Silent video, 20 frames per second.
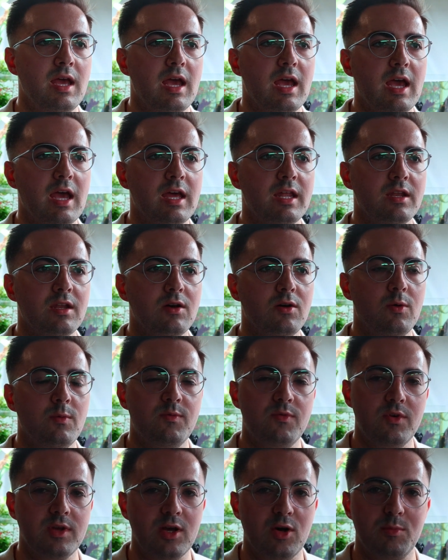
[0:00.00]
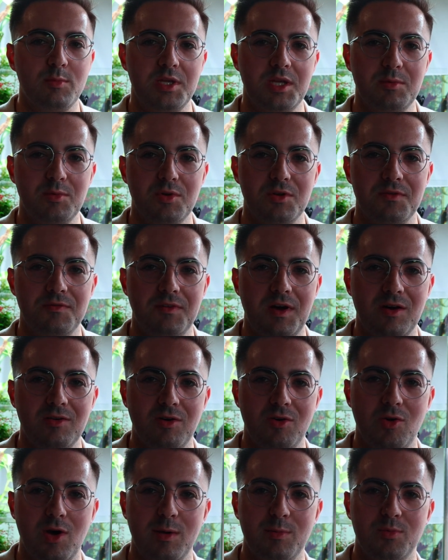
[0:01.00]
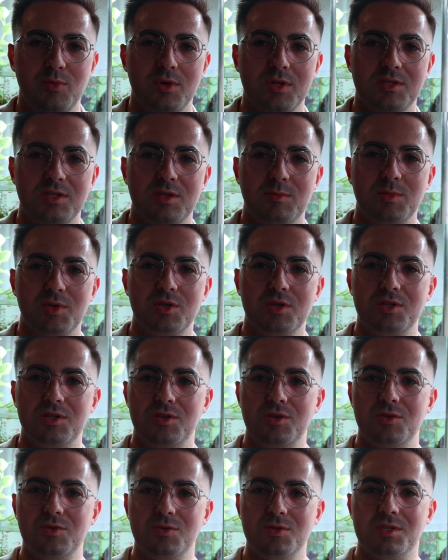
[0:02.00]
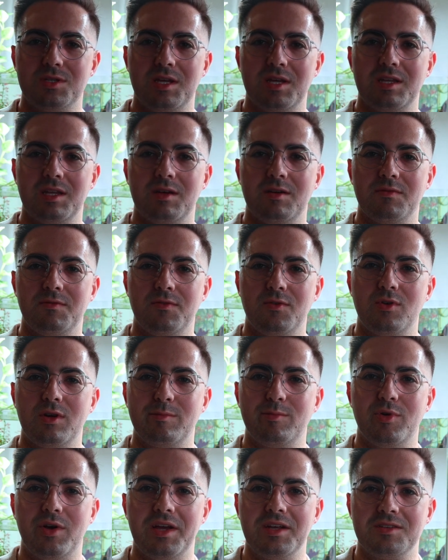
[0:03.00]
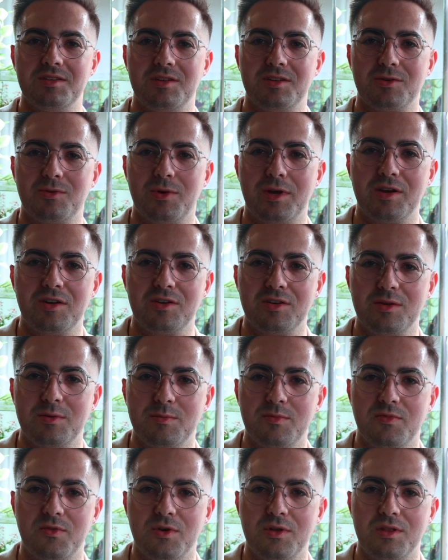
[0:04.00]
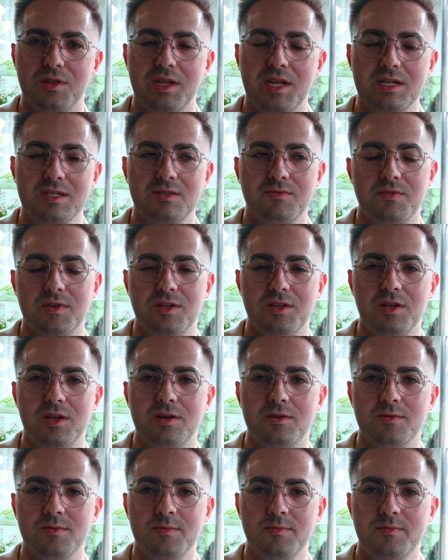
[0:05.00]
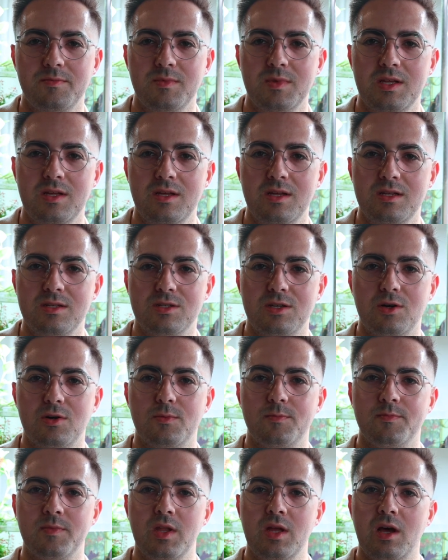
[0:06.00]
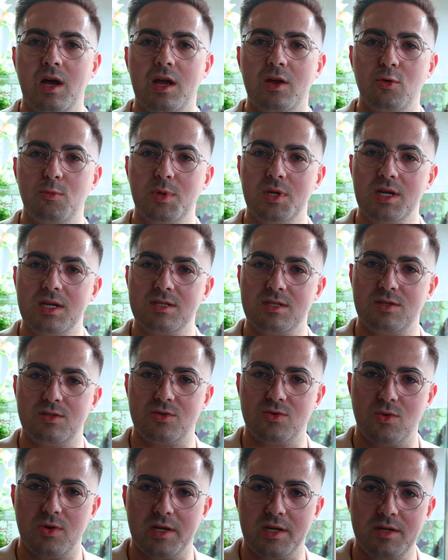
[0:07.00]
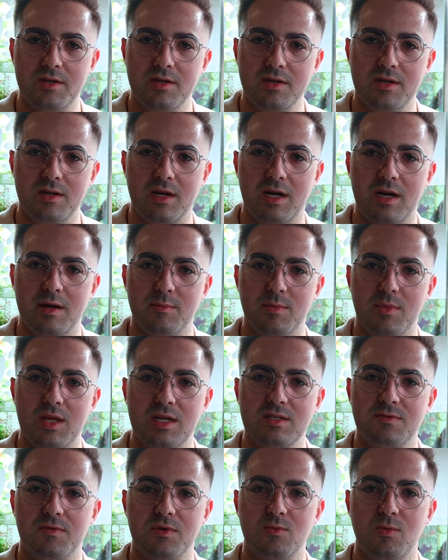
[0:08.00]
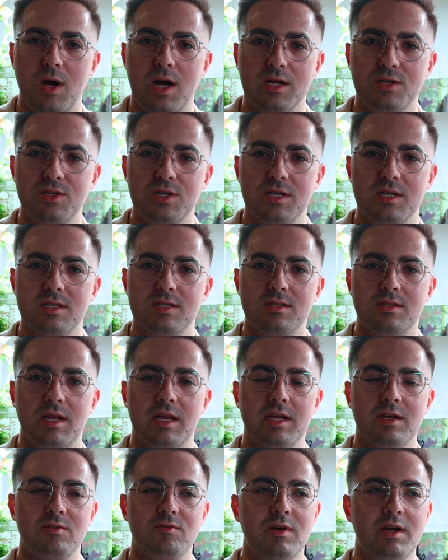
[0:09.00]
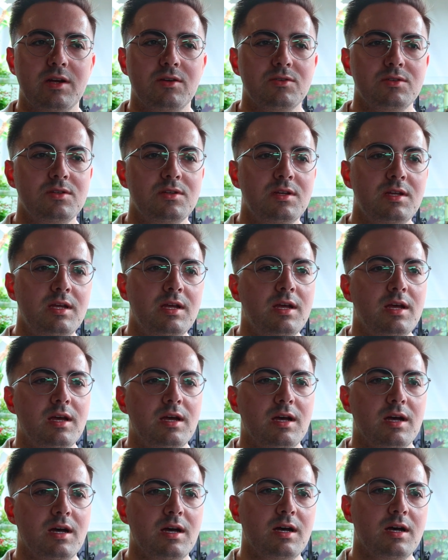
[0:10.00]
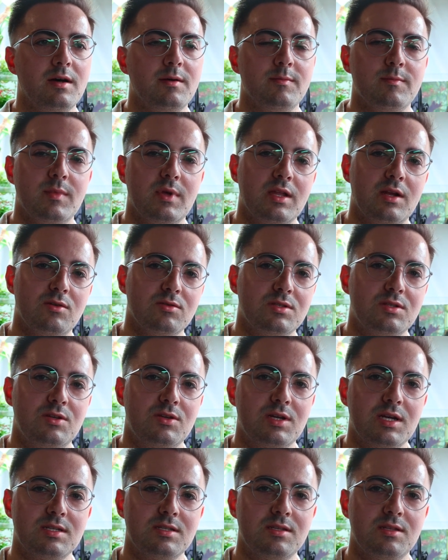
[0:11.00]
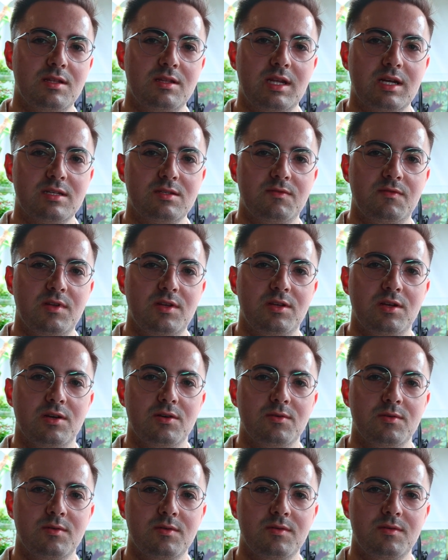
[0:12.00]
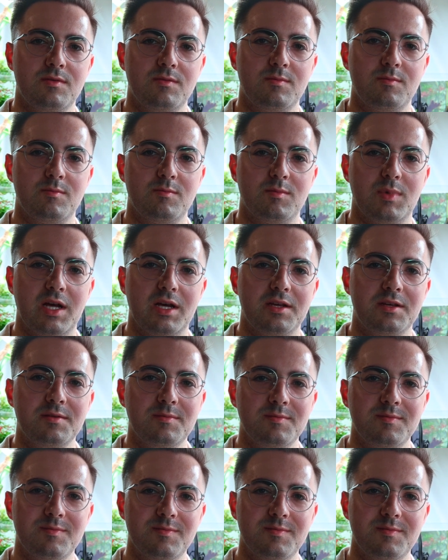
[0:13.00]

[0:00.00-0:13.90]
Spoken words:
And hopefully I'll be able to follow up with some good news and a fully planted aquarium for the next video. So I hope you guys enjoyed. Thanks for watching and staying around. And I'll see you guys in the next video. Bye.